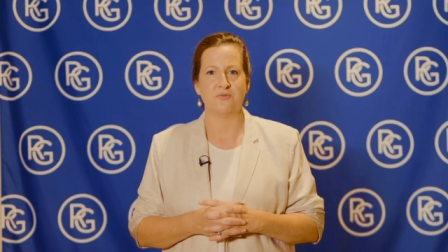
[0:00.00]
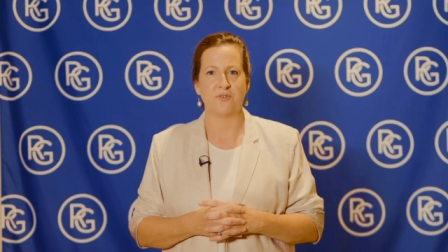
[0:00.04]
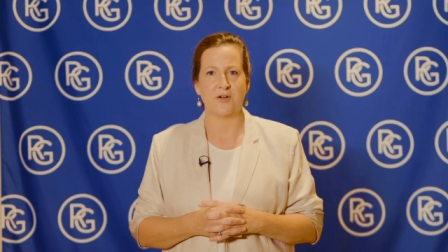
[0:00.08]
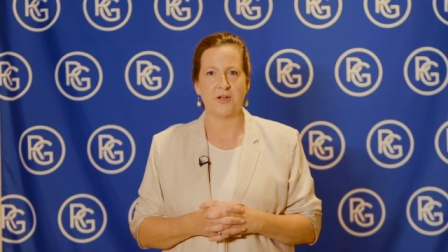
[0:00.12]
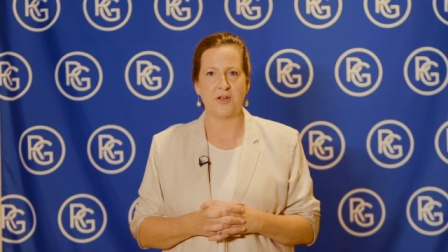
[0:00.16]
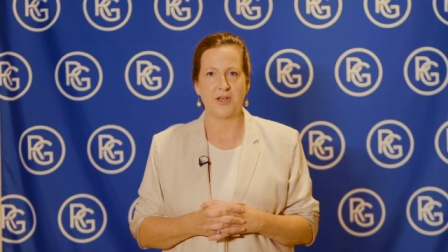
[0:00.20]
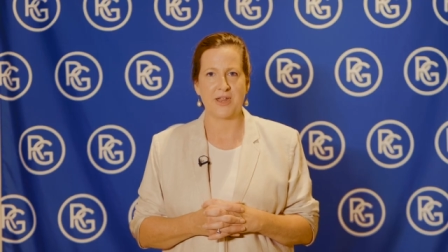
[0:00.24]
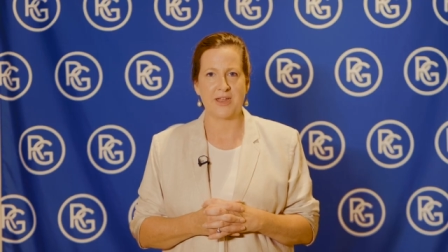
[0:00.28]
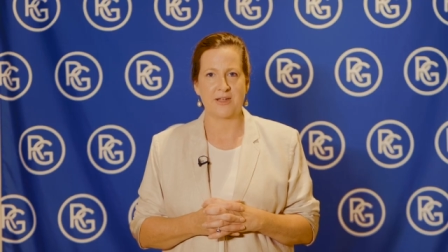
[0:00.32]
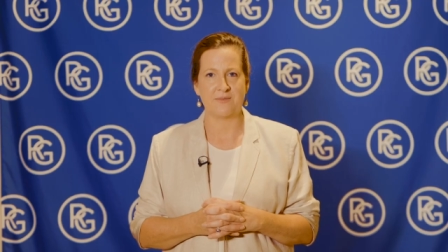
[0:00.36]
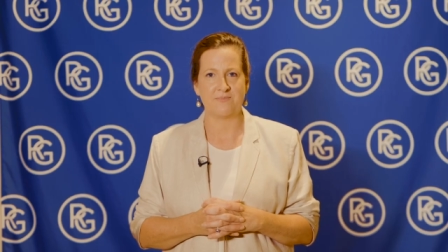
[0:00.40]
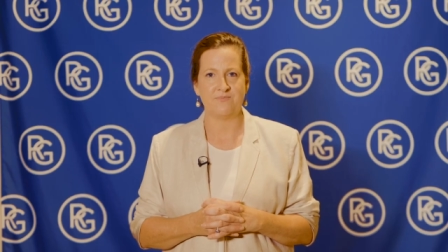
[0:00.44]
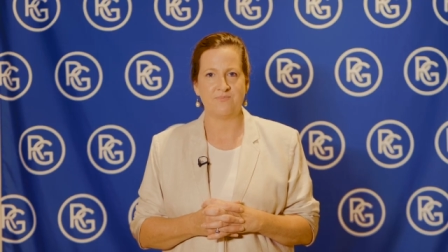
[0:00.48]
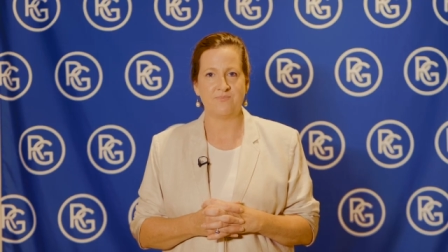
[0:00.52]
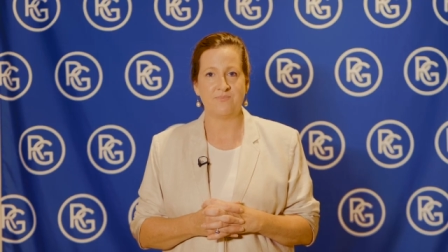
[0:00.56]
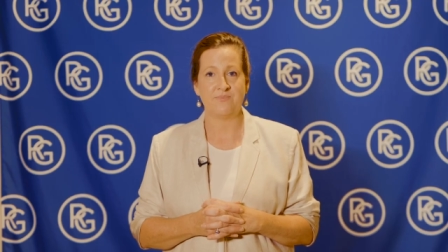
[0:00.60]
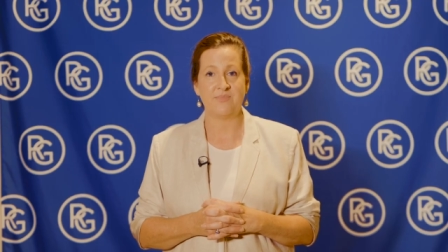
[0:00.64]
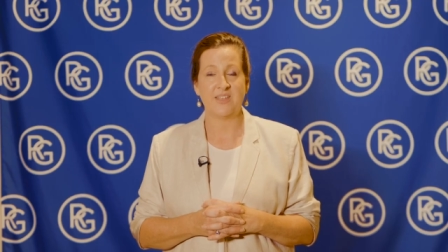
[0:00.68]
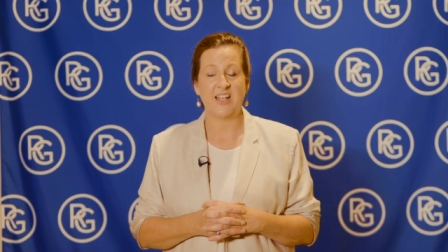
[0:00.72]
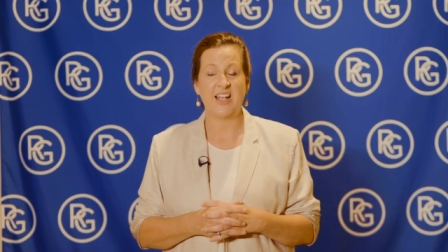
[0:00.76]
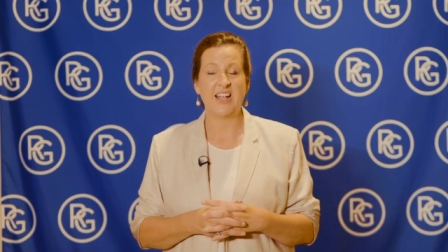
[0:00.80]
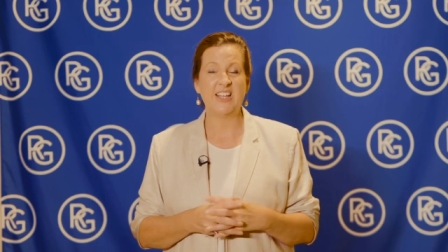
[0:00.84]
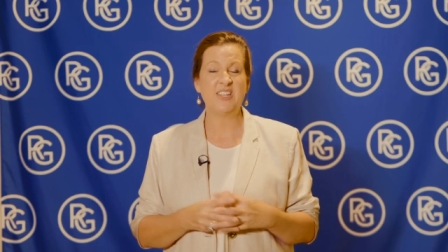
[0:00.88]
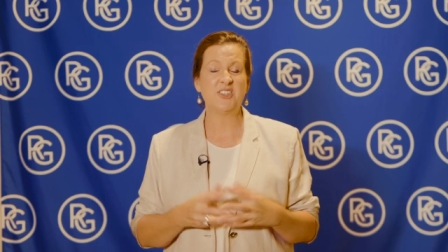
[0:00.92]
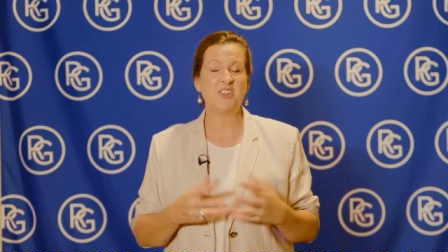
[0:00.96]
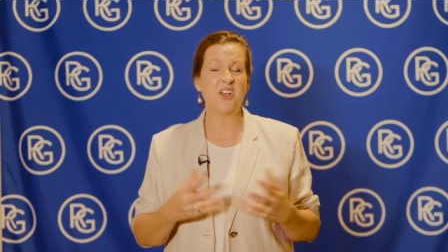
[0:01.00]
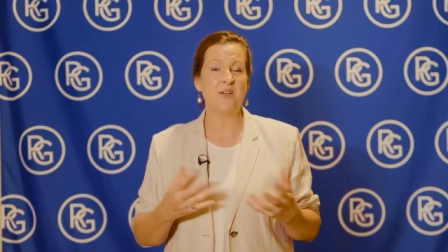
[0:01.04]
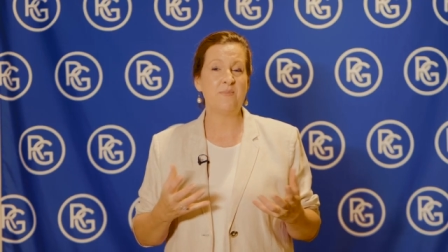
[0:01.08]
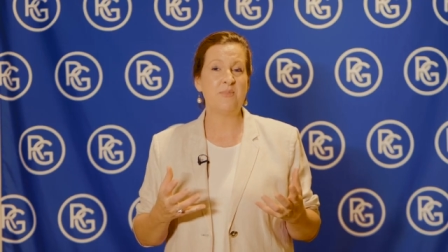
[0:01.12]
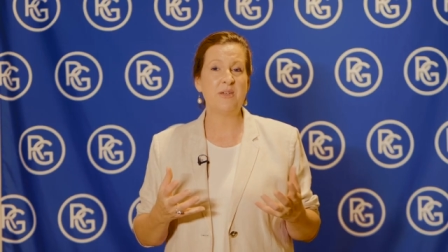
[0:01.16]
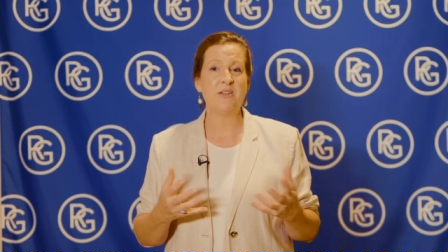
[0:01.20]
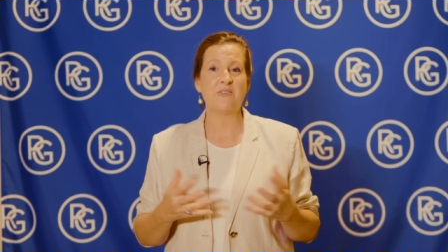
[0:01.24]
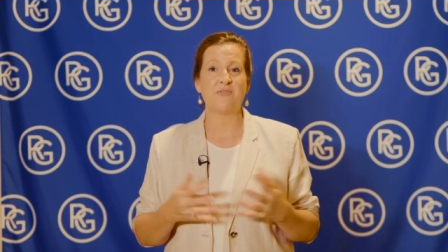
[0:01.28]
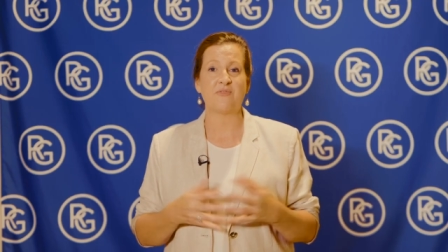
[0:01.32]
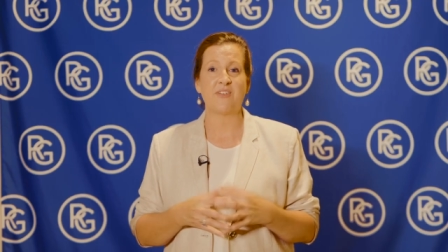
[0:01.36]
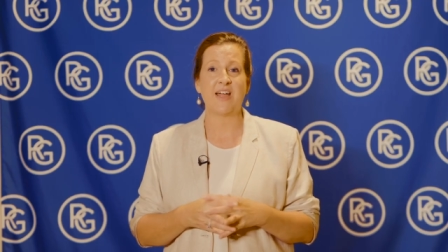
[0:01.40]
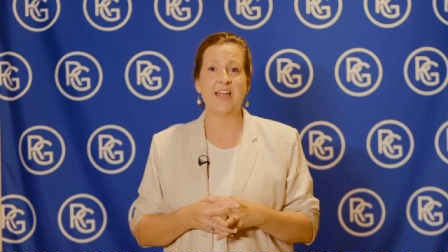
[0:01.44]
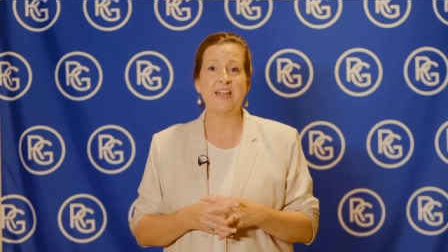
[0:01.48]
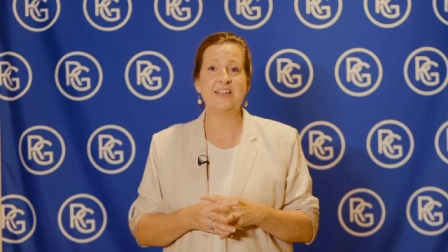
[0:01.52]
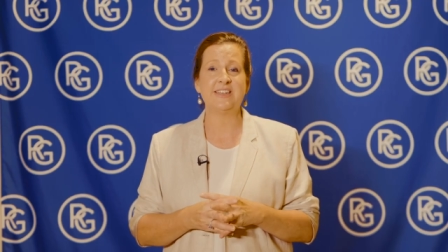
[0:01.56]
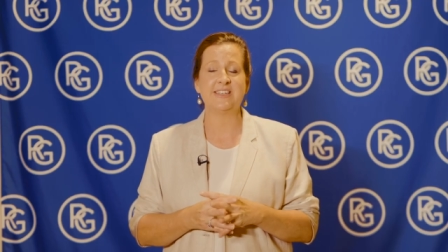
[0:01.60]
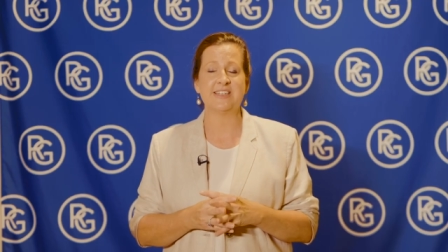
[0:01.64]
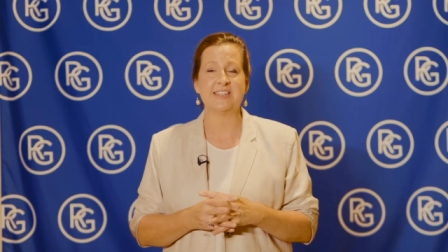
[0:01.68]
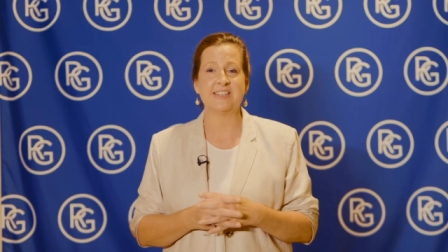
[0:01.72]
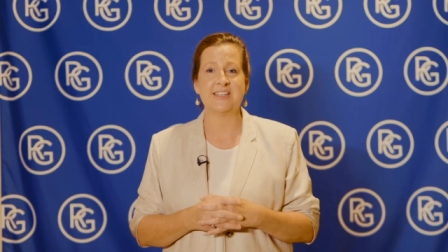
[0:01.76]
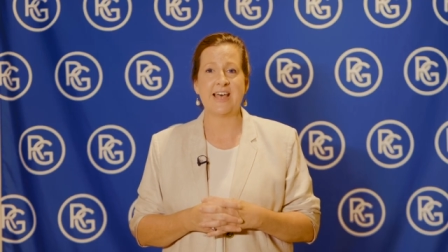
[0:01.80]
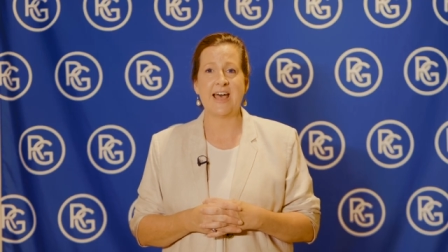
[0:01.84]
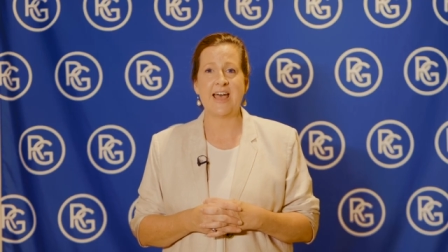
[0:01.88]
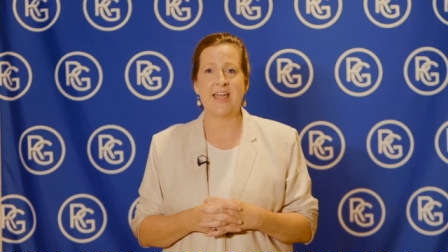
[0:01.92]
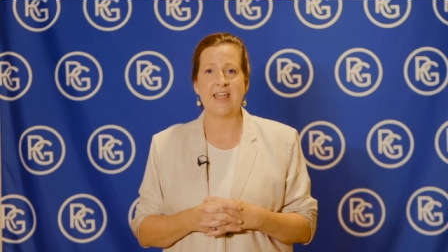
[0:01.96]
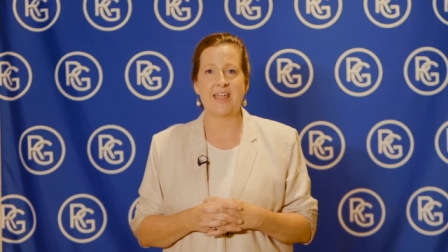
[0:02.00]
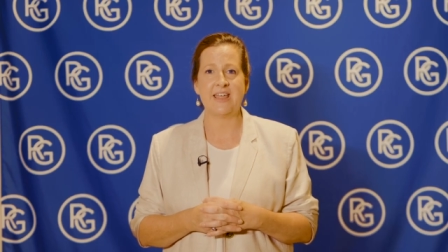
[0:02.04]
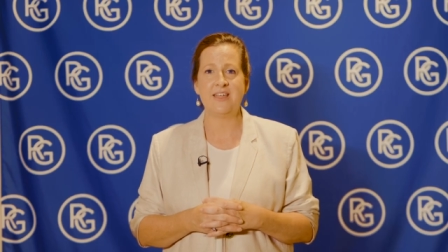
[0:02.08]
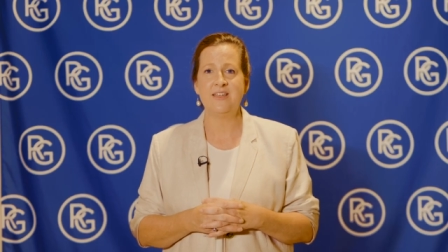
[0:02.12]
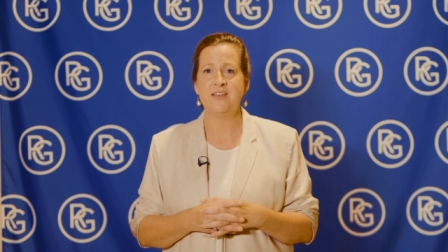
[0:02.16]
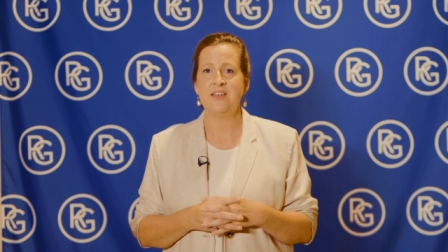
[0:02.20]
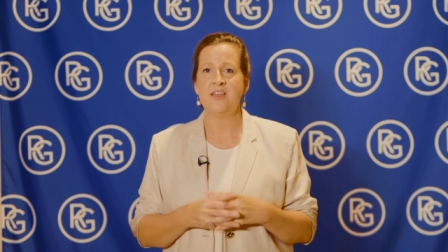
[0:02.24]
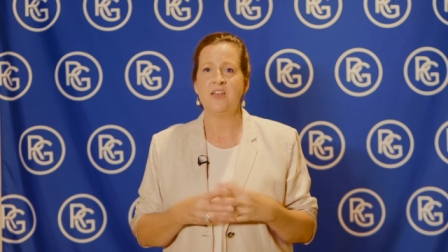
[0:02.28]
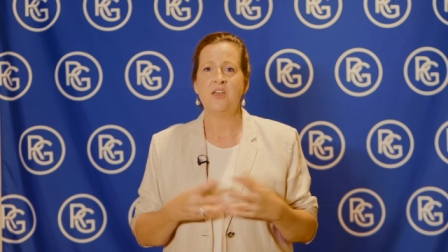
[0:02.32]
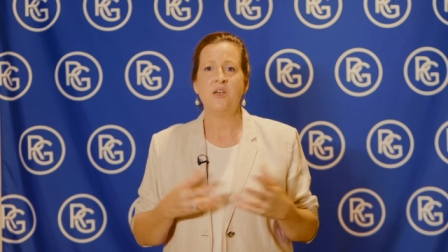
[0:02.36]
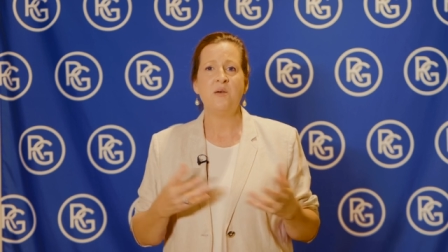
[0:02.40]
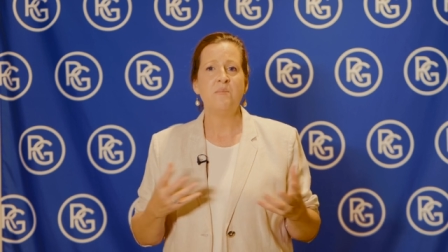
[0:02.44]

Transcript: phoning. And don't be afraid to say,